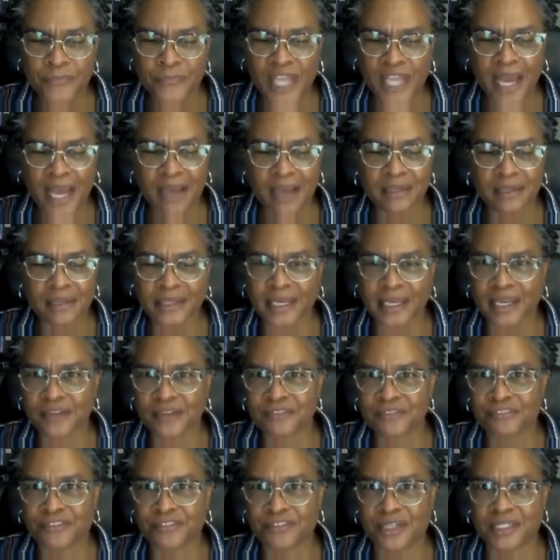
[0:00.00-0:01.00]

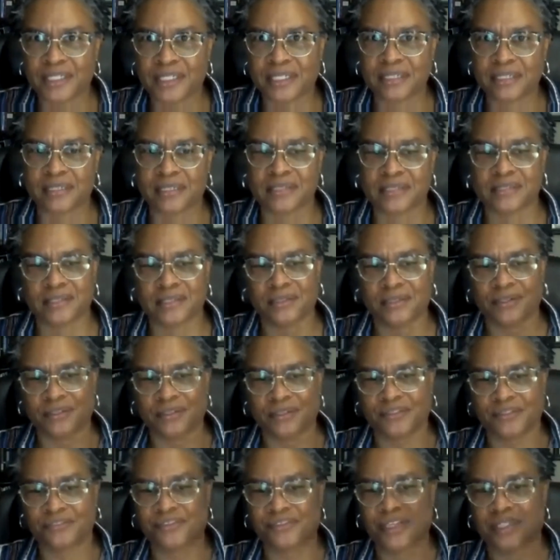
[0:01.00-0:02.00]
allocate funding because you know
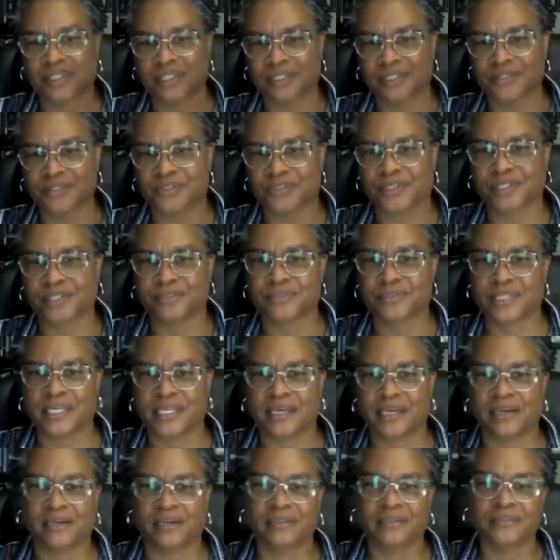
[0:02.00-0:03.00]
the funding trickled
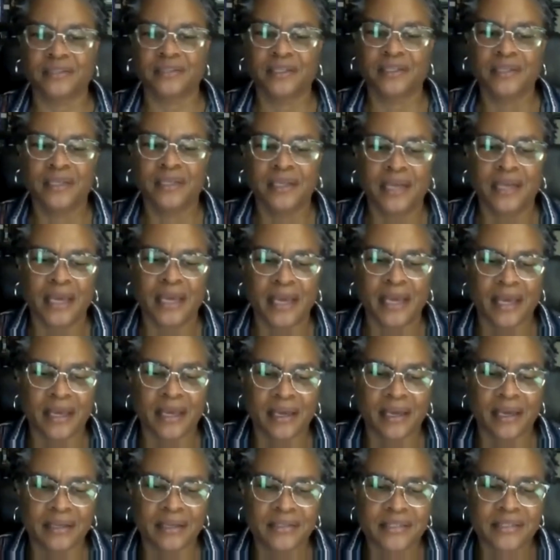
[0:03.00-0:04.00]
down,
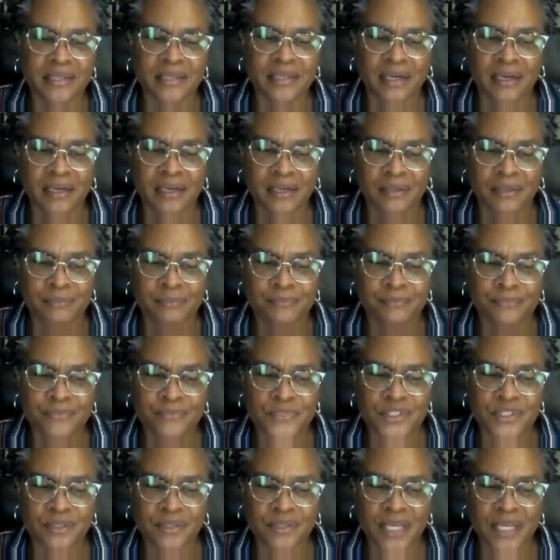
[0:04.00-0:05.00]
and um,
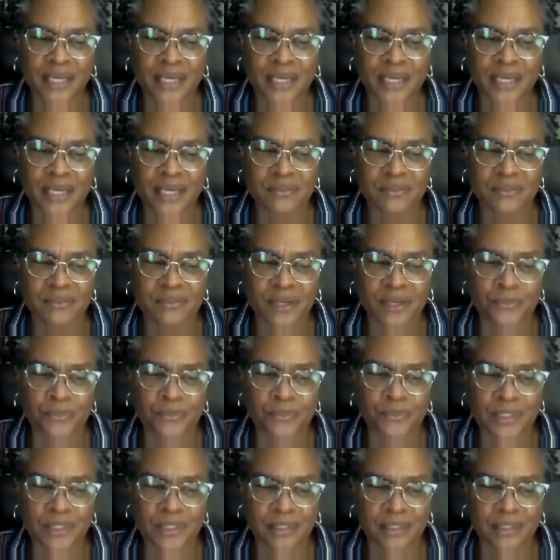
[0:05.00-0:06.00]
so they they were
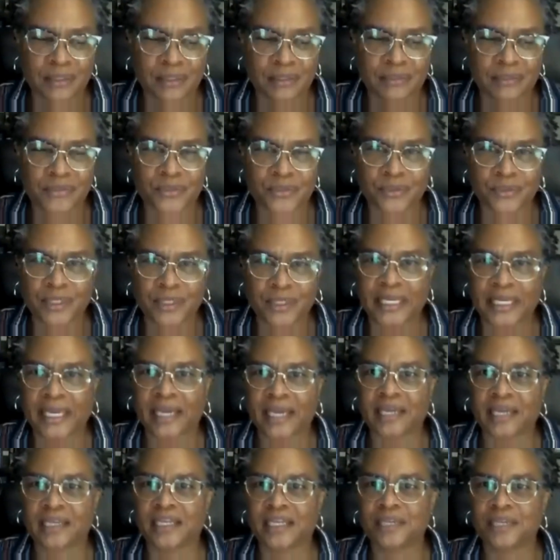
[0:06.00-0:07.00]
the sort of
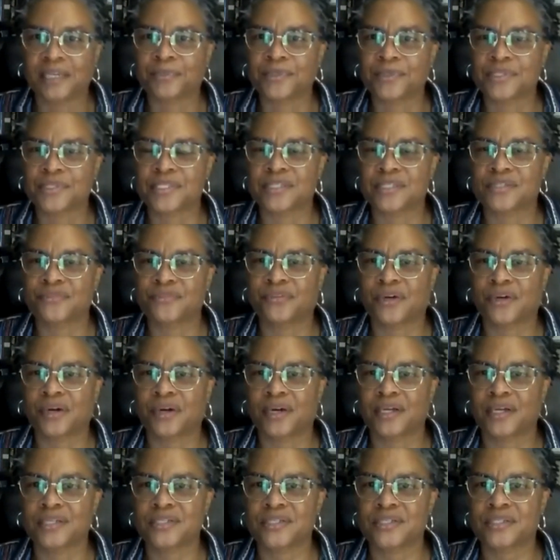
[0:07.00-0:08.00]
gatekeepers as
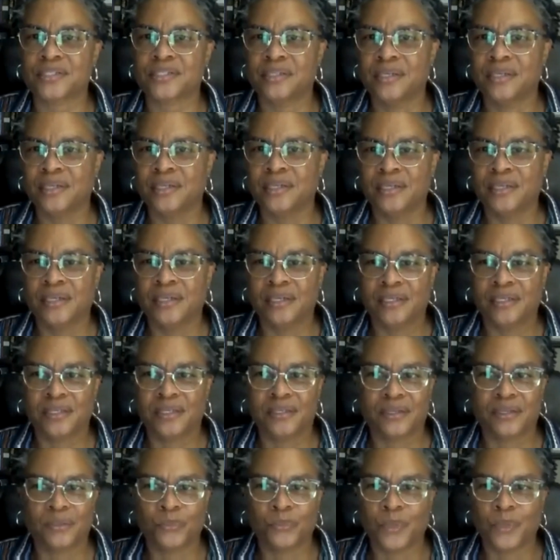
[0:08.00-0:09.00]
far as you
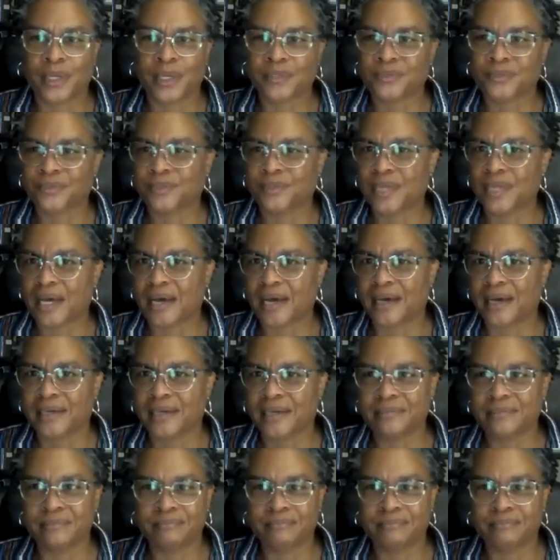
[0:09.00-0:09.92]
know whether or not